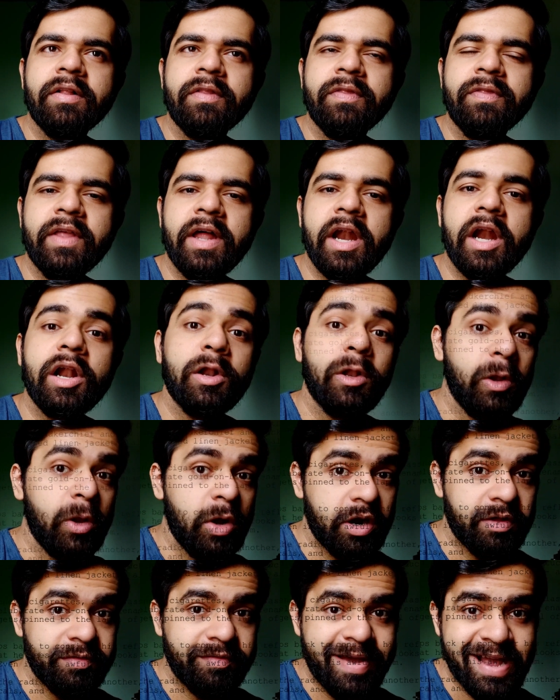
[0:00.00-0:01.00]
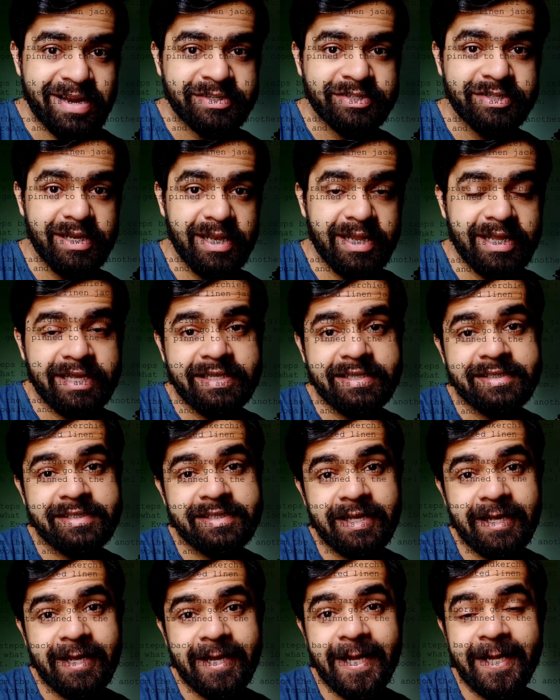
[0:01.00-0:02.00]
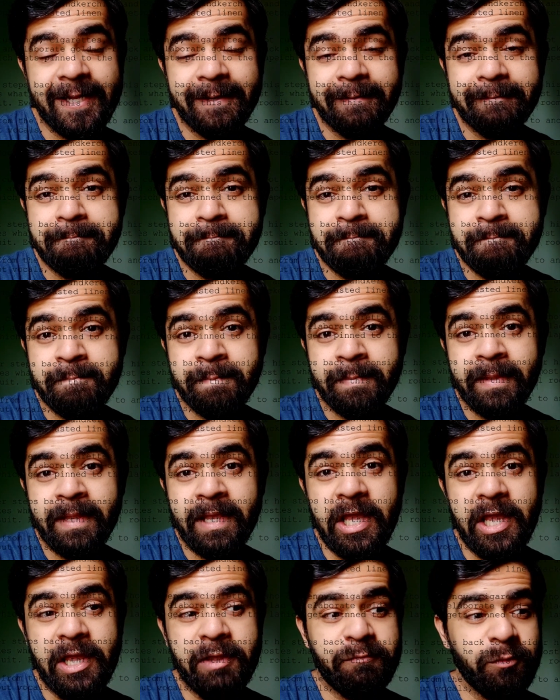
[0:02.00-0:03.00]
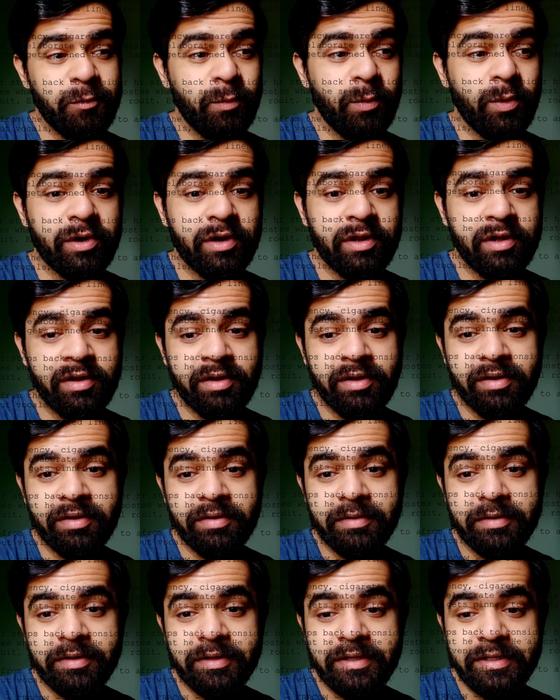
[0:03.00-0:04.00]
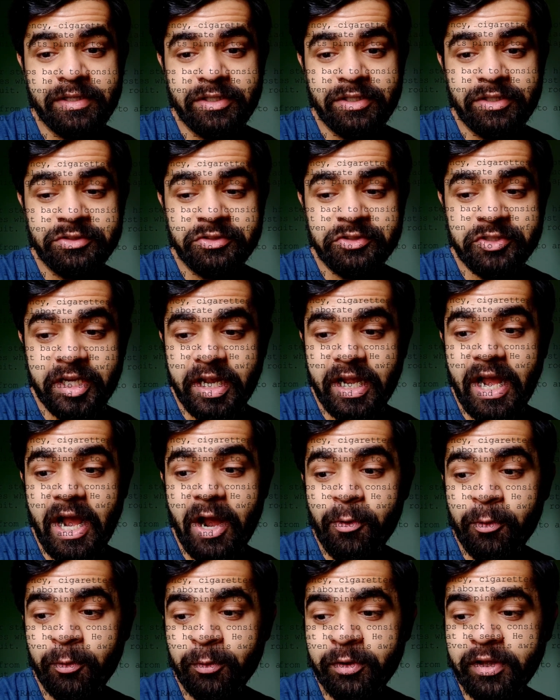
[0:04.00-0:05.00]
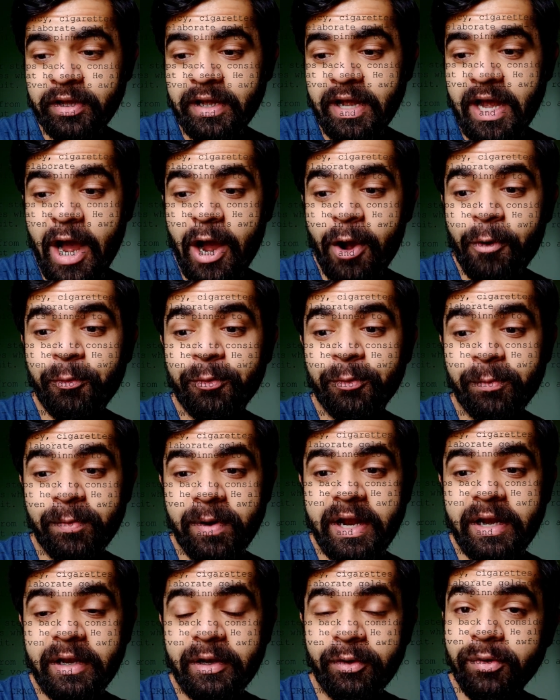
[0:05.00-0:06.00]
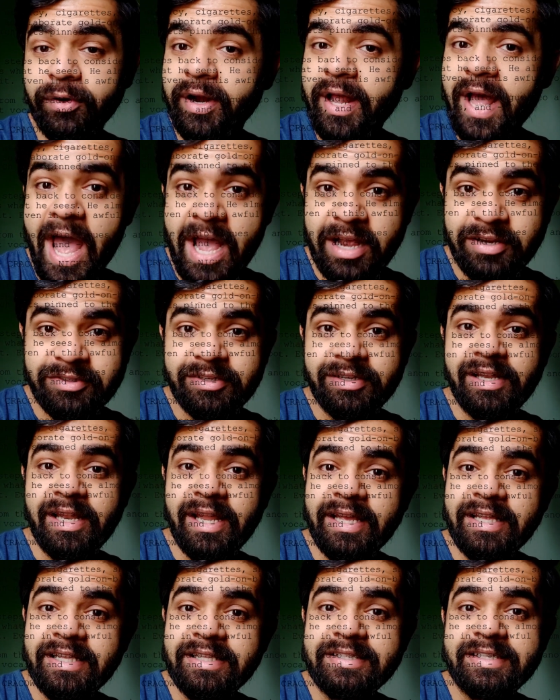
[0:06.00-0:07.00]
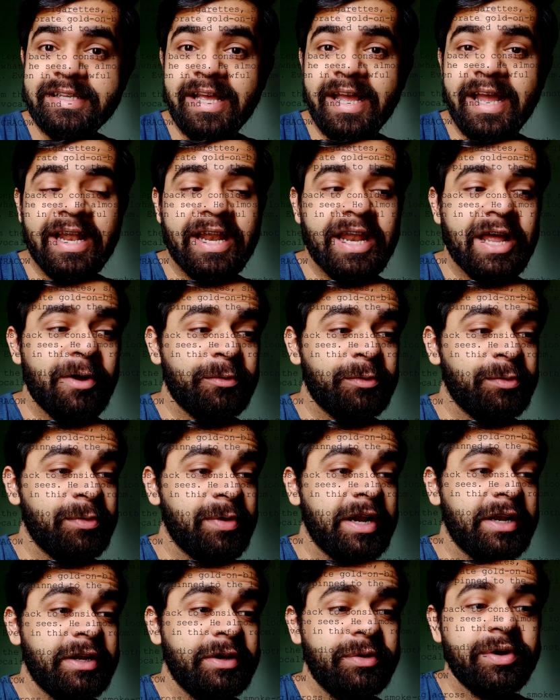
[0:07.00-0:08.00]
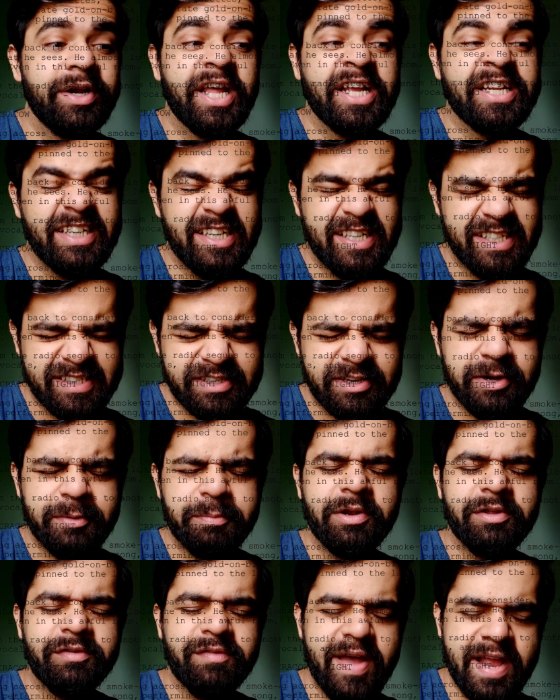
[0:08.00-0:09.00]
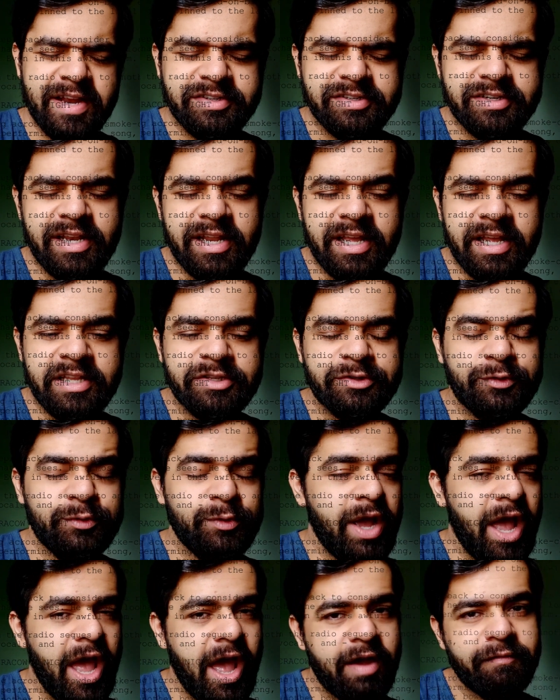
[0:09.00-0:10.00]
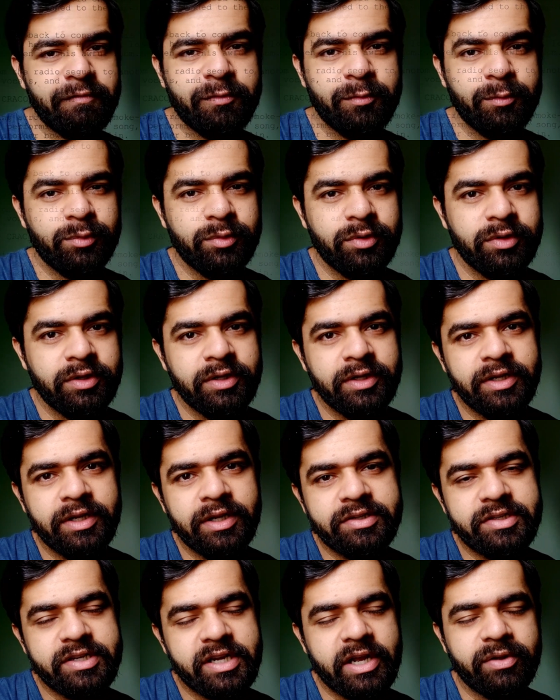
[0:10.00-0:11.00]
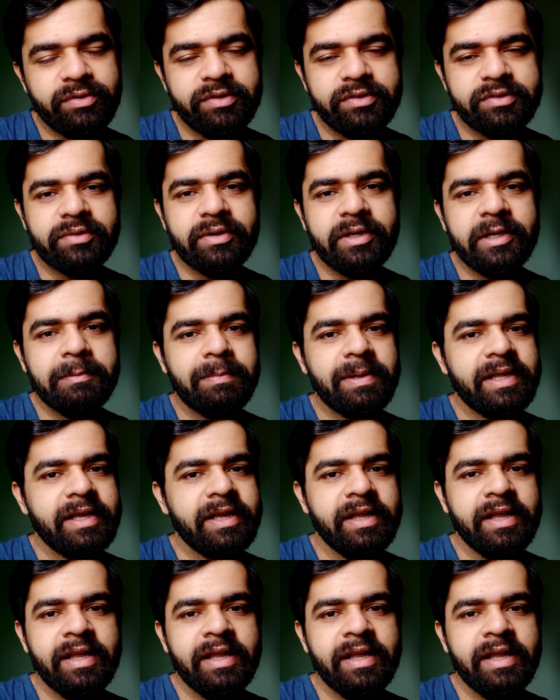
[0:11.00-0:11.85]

There are a lot of action lines, and if you wanna check out how to write good action lines and how to write good descriptive action lines, you have to check out the screenplay.